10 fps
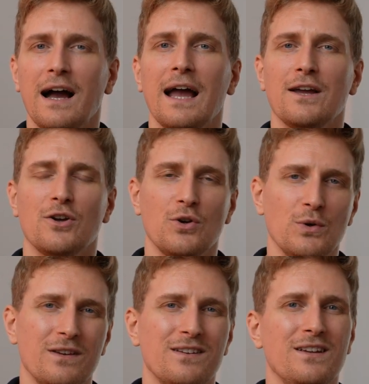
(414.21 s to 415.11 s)
I
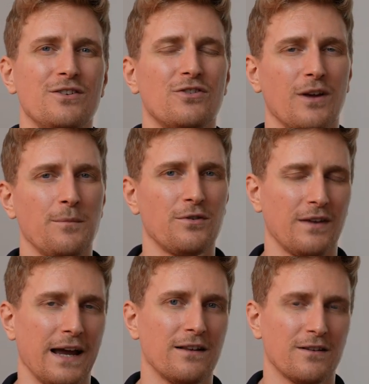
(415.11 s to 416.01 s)
could see some
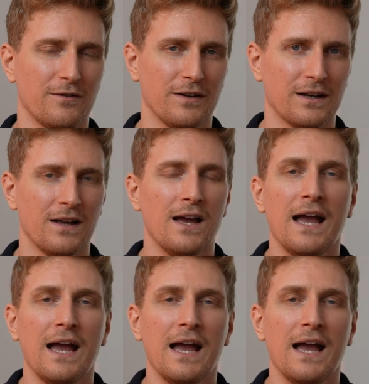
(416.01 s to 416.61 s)
signs of it.